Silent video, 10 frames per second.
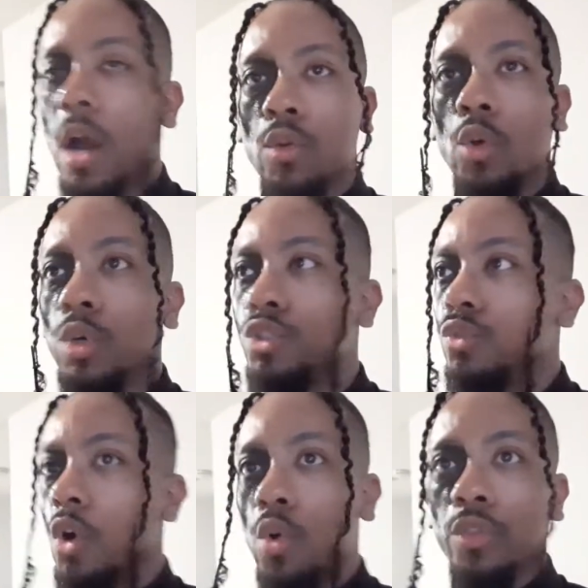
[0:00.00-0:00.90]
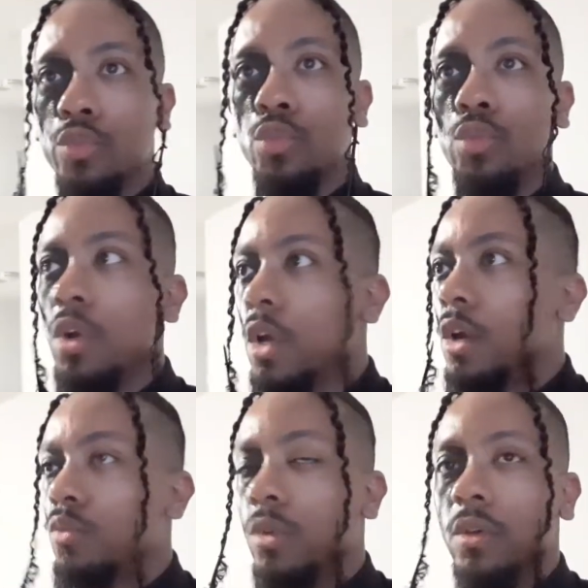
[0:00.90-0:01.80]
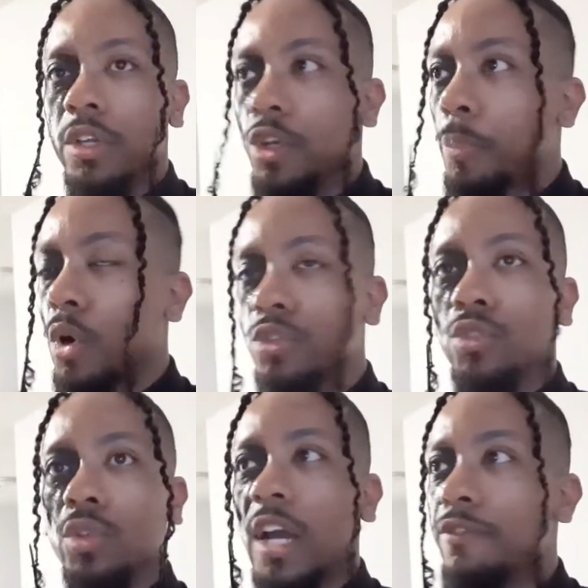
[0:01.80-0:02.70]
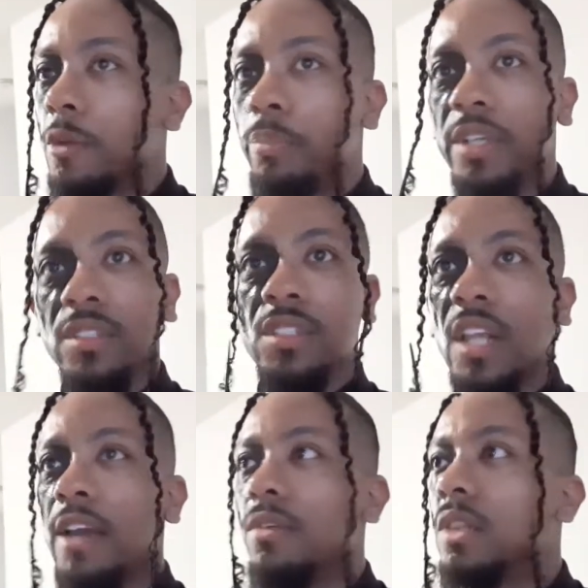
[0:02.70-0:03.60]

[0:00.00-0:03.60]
I don't know what you're going through in your personal life, your business life.